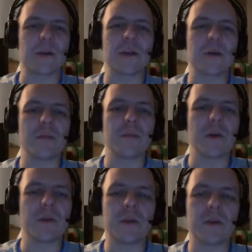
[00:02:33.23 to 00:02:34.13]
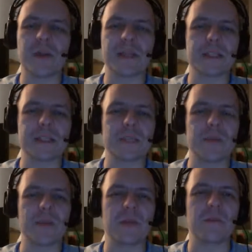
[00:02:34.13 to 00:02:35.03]
and you can pump it up at instant
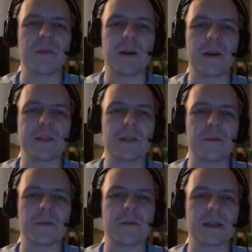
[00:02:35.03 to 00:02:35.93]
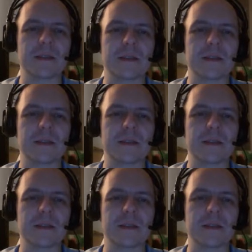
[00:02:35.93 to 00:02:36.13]
speed with various other effects.